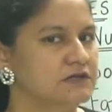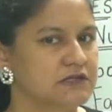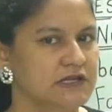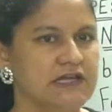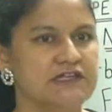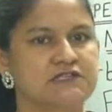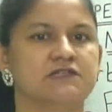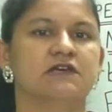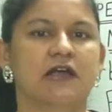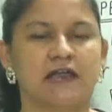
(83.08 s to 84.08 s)

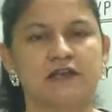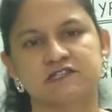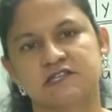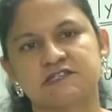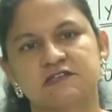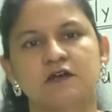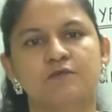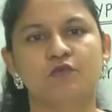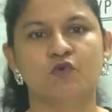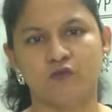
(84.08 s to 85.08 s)
eat and just
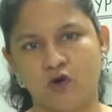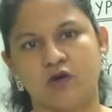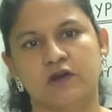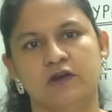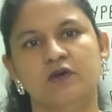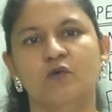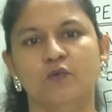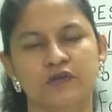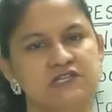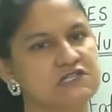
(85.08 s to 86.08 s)
move on,
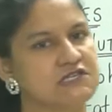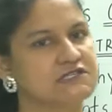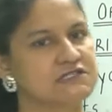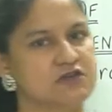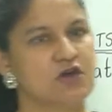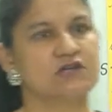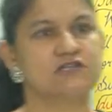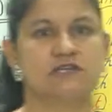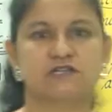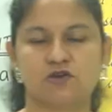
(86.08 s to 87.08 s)
which is
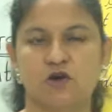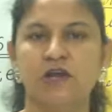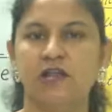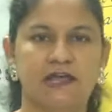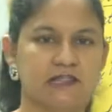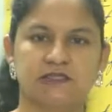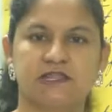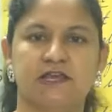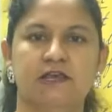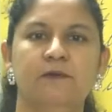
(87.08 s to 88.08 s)
not at all
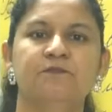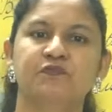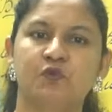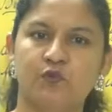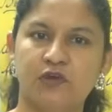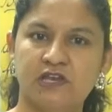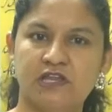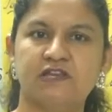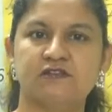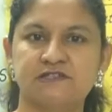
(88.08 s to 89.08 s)
healthy. We
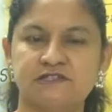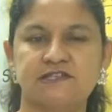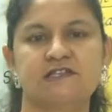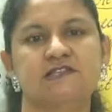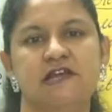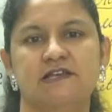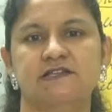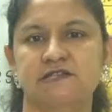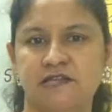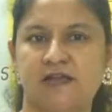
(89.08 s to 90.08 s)
need to sit at a
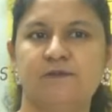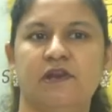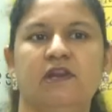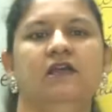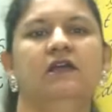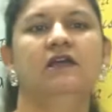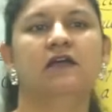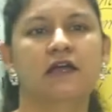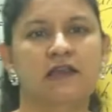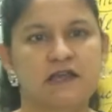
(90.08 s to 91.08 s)
table
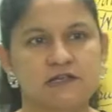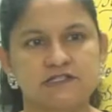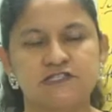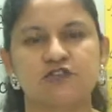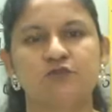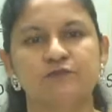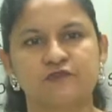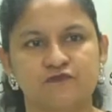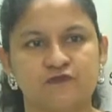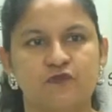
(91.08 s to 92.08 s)
and consume
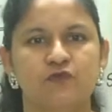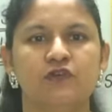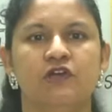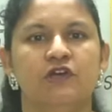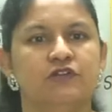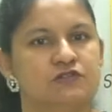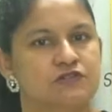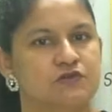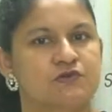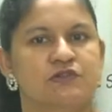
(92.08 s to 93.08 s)
the food,
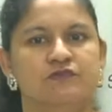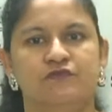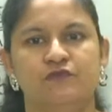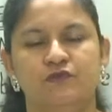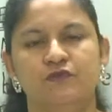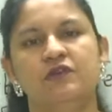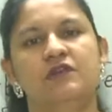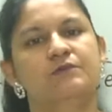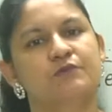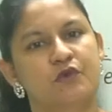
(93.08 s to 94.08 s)
chew the
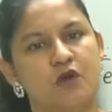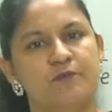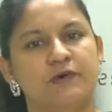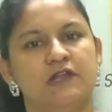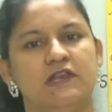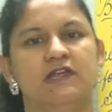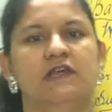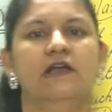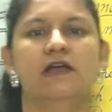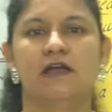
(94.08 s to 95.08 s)
food
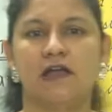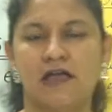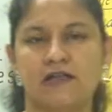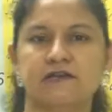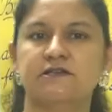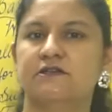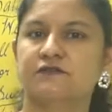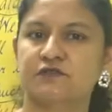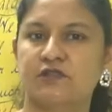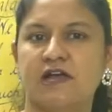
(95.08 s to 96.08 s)
properly, and
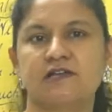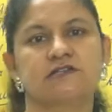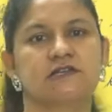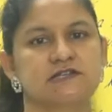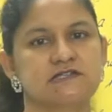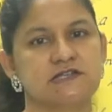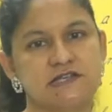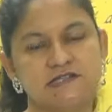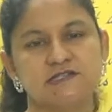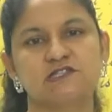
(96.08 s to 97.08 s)
so that it is
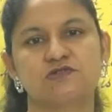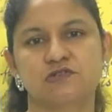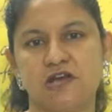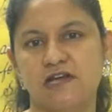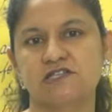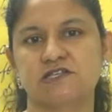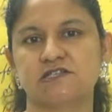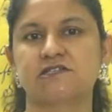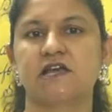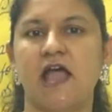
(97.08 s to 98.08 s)
easy to
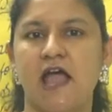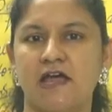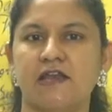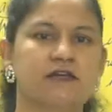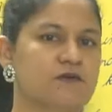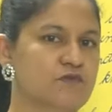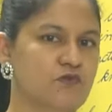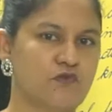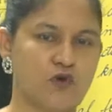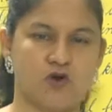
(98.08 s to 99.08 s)
digest and
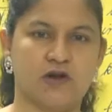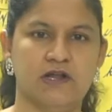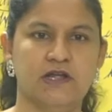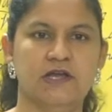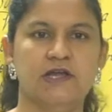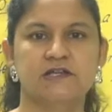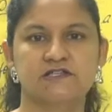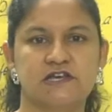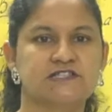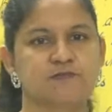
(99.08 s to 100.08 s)
move on.
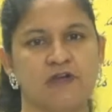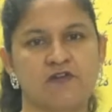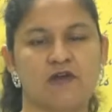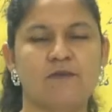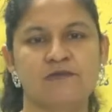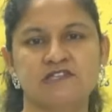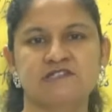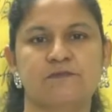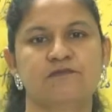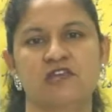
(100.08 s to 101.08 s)
Just by grabbing
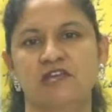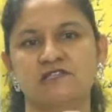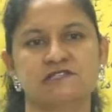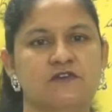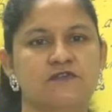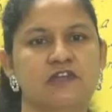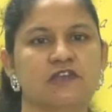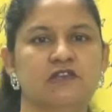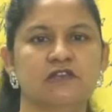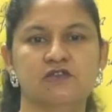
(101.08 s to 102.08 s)
something and stuffing
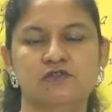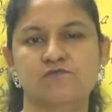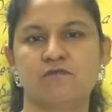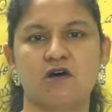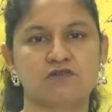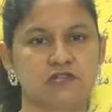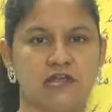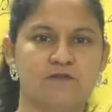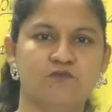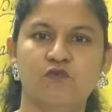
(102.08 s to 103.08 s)
it into the mouth
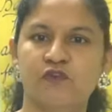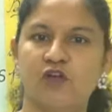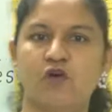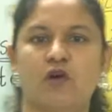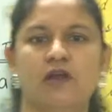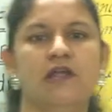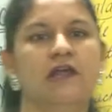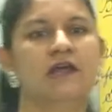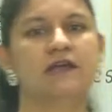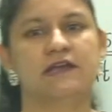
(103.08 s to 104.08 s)
and moving on
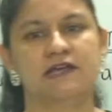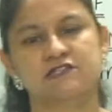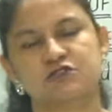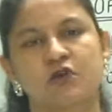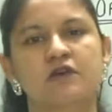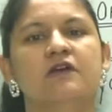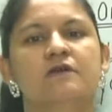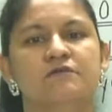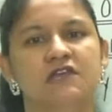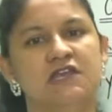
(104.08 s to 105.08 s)
does not
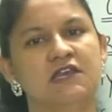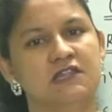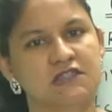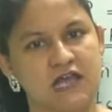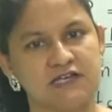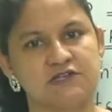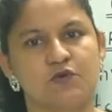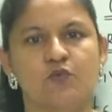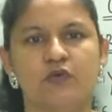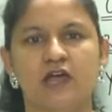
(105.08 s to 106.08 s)
mean that
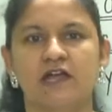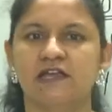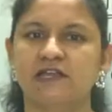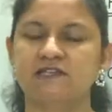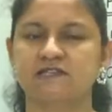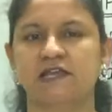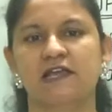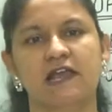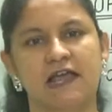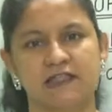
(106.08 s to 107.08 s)
we are
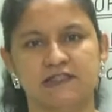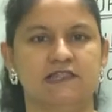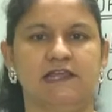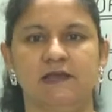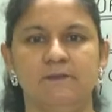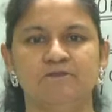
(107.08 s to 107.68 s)
eating healthy.